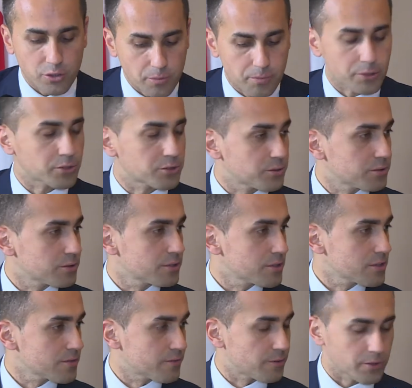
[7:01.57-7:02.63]

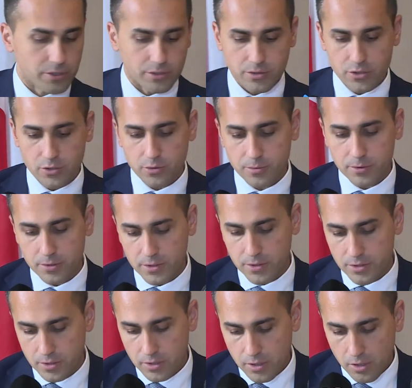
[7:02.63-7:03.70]
opportunities for
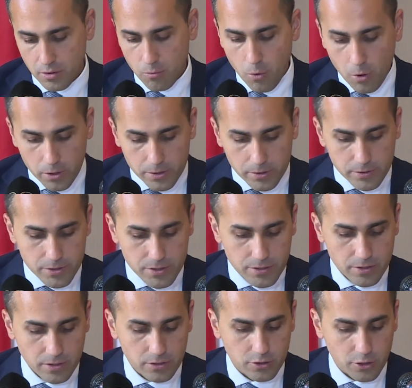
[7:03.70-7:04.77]
consumers, workers,
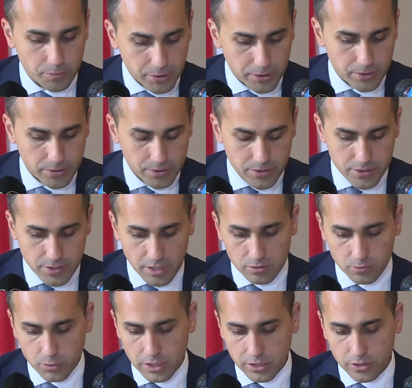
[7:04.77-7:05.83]
entrepreneurs, and
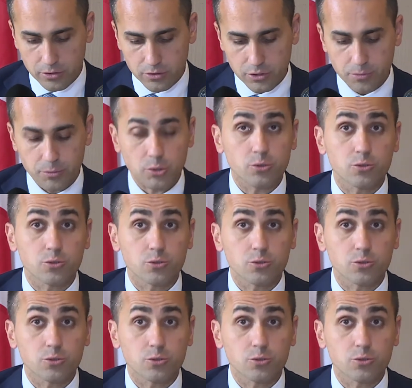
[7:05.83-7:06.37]
will contribute